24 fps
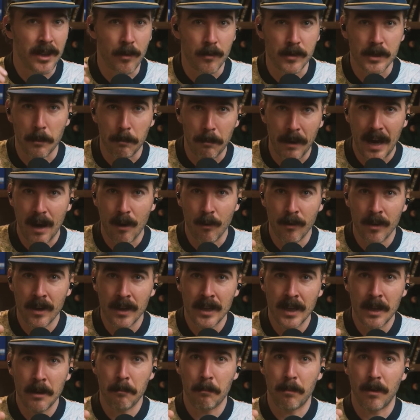There was a power in
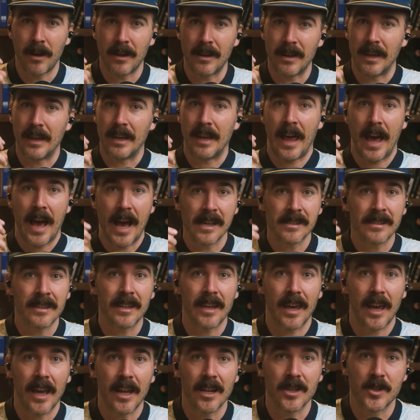it, but it hasn't
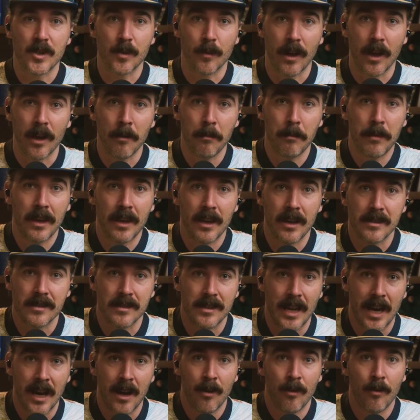aged well because
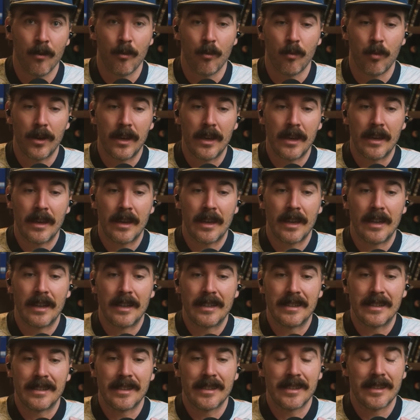now we
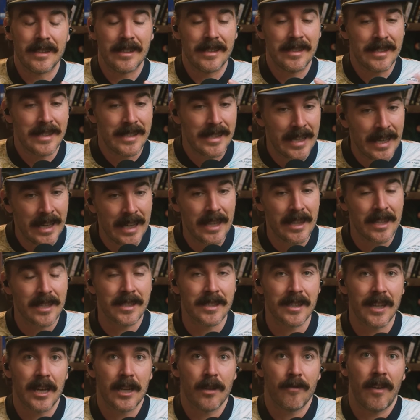can see the
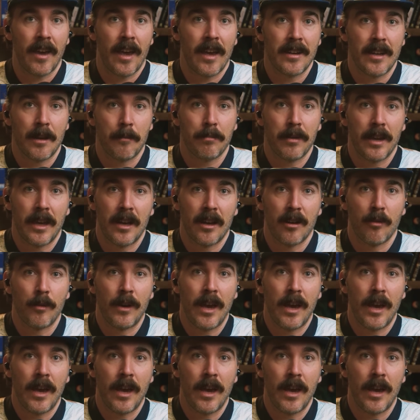sleight of hand at play here.